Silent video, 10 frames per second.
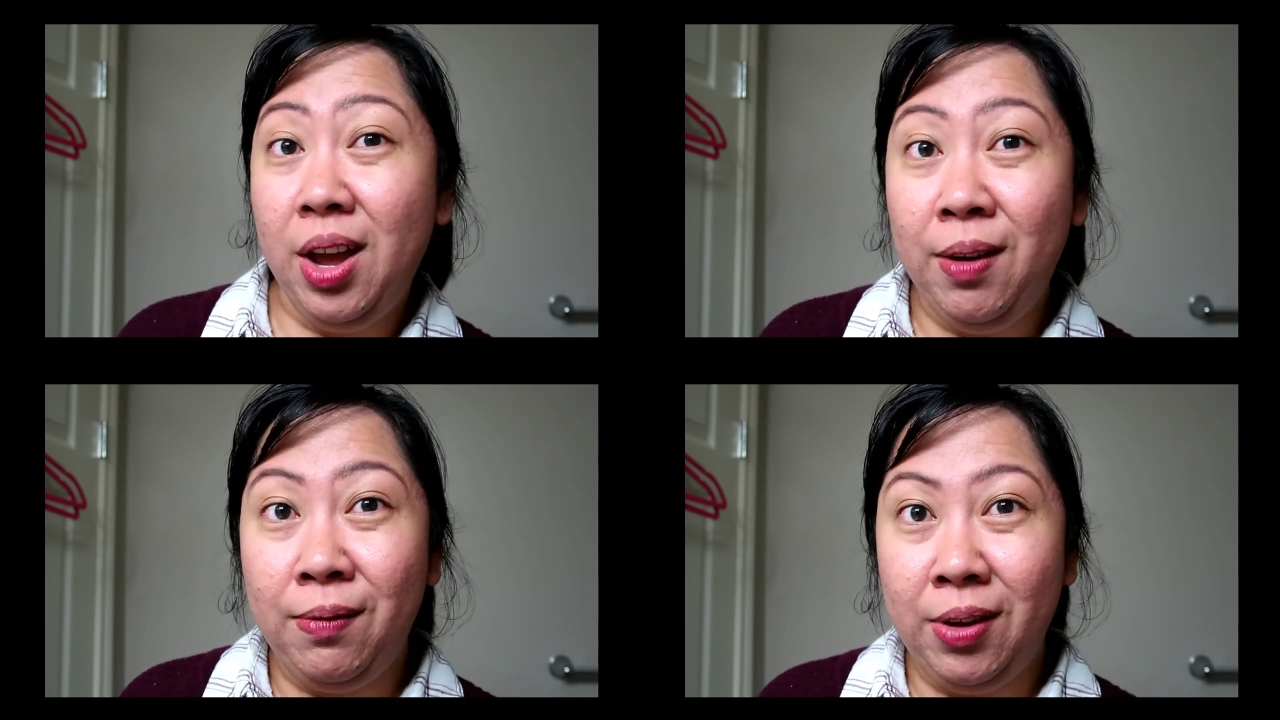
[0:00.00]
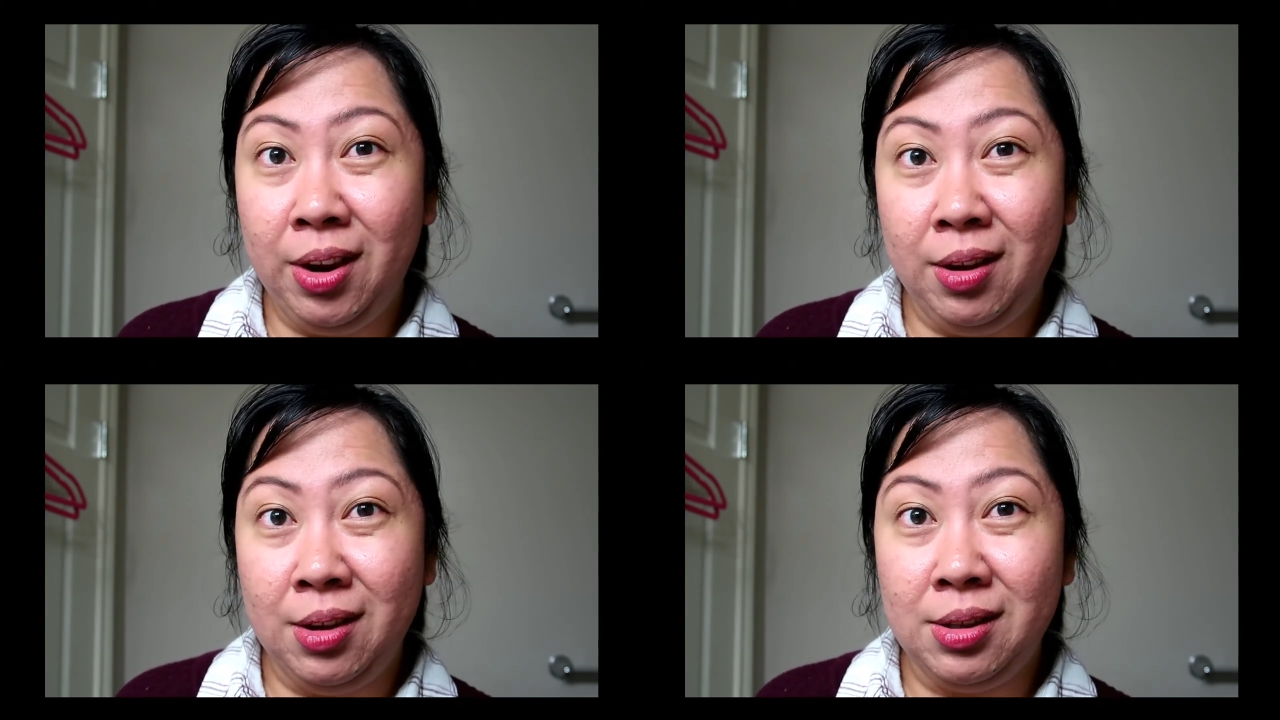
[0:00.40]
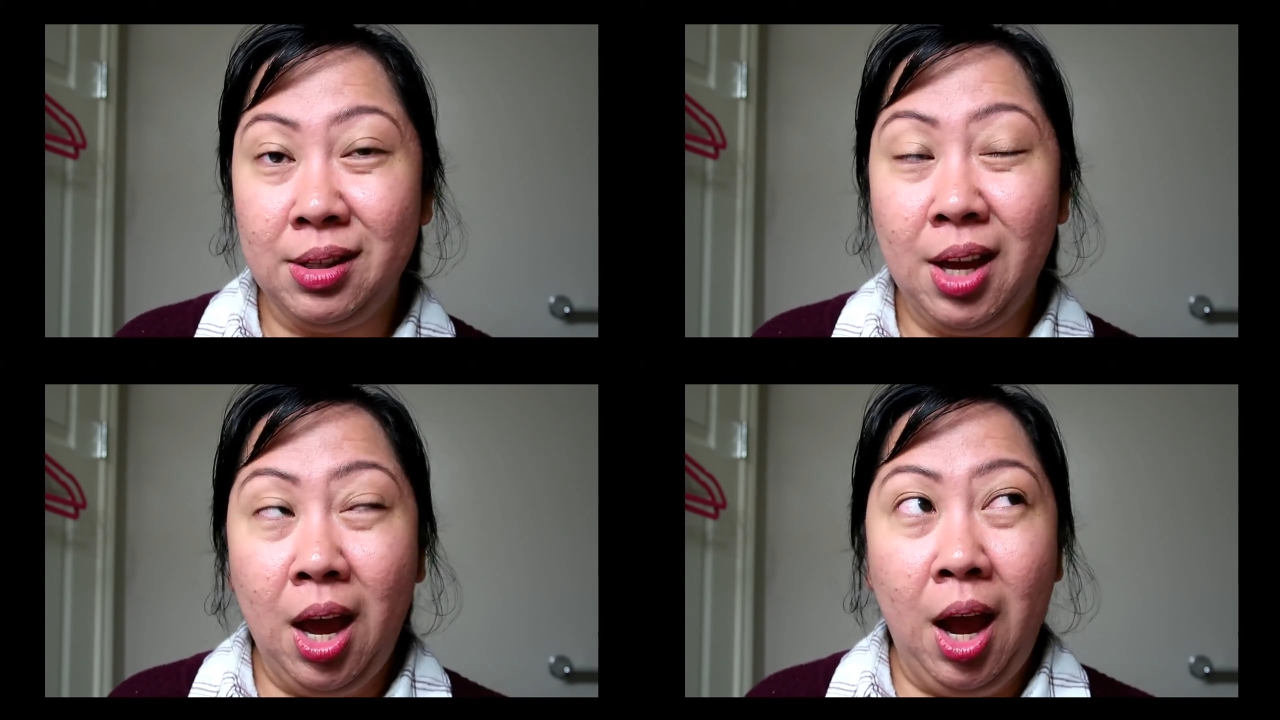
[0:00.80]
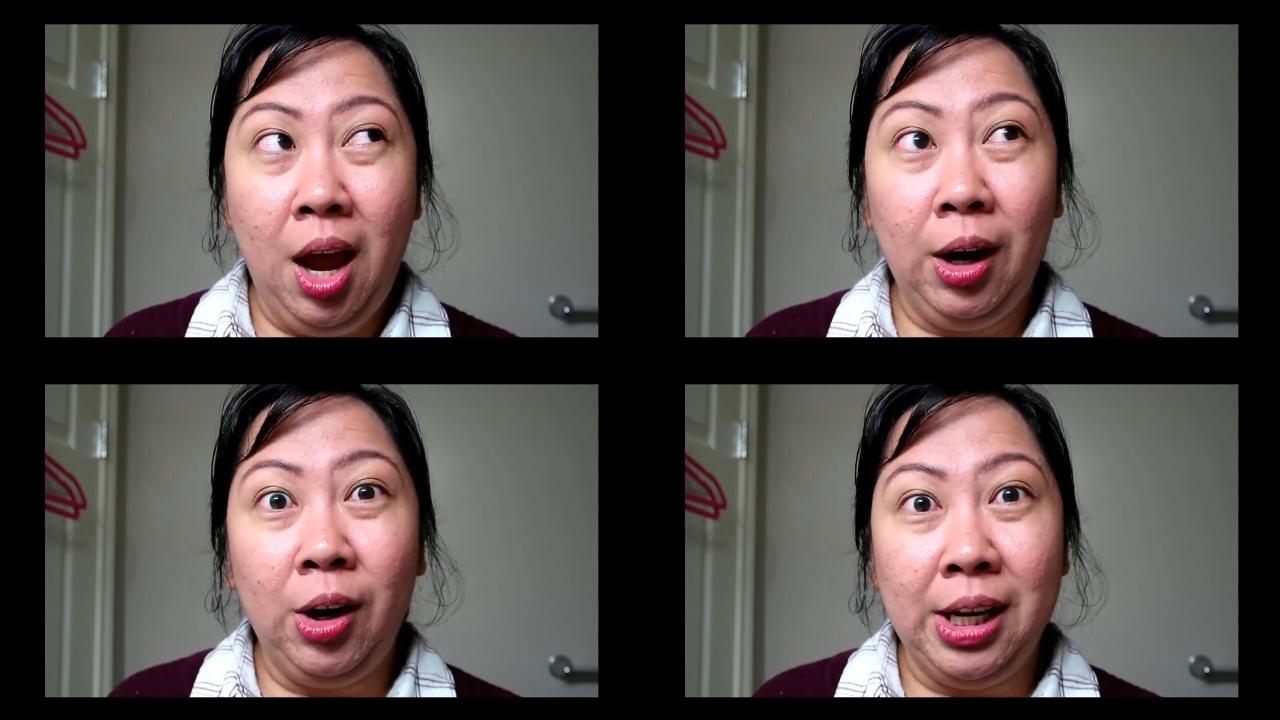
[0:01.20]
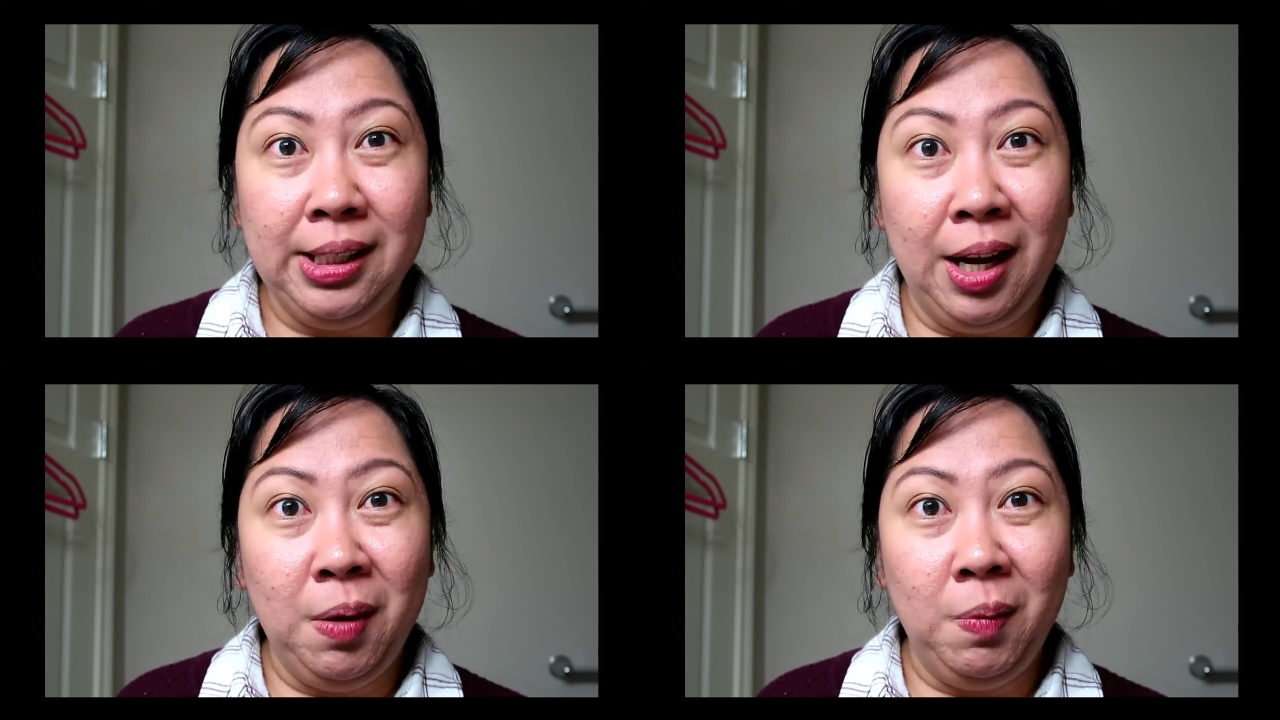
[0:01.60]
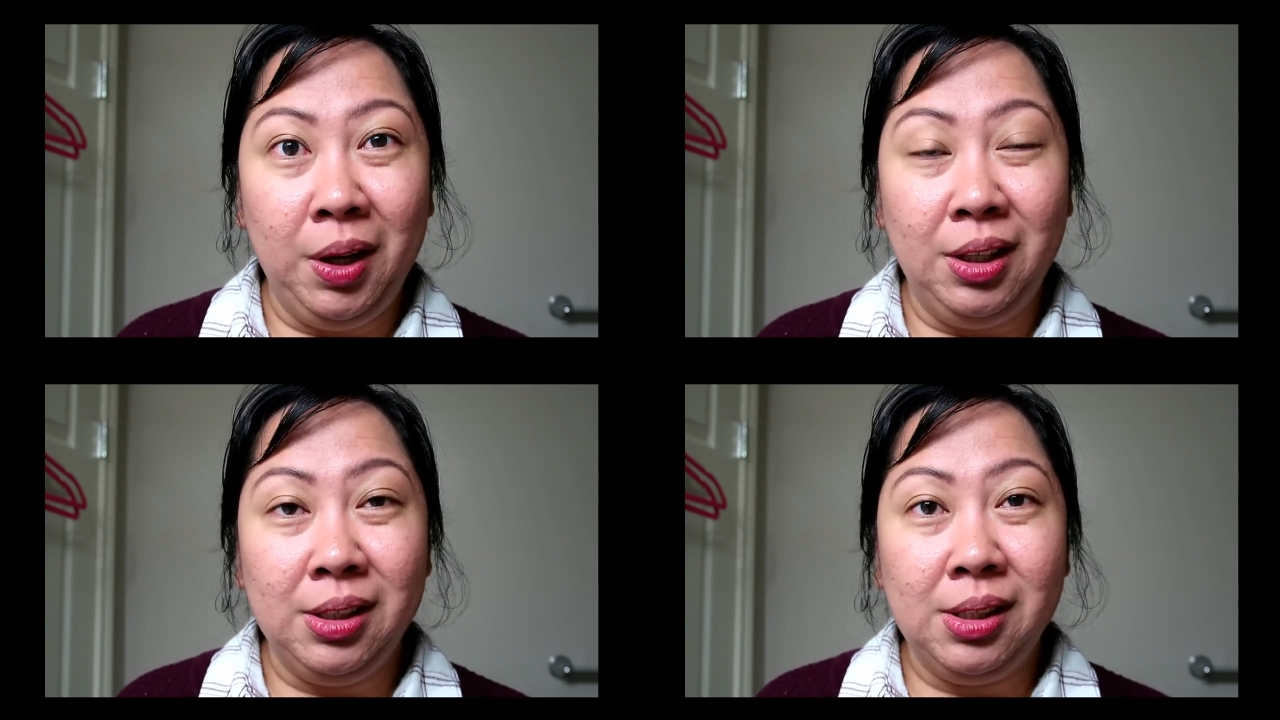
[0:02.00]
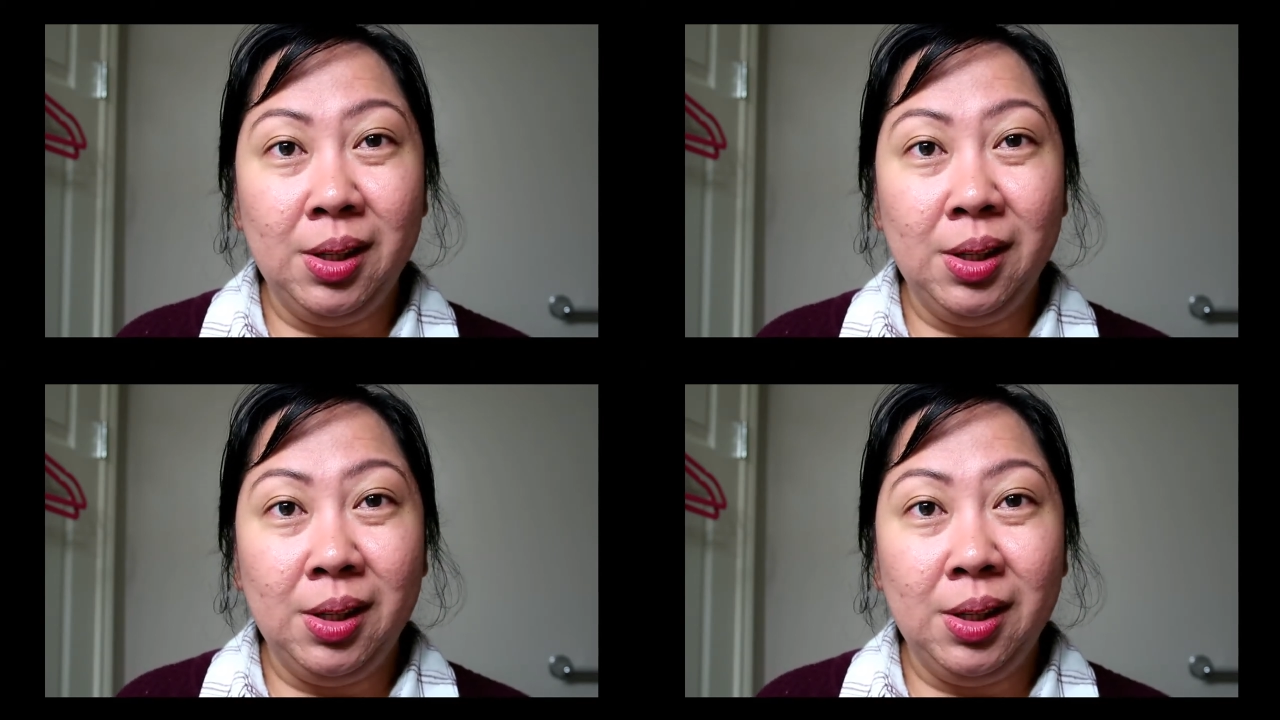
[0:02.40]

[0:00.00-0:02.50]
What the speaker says: infamous Crossiron Mills.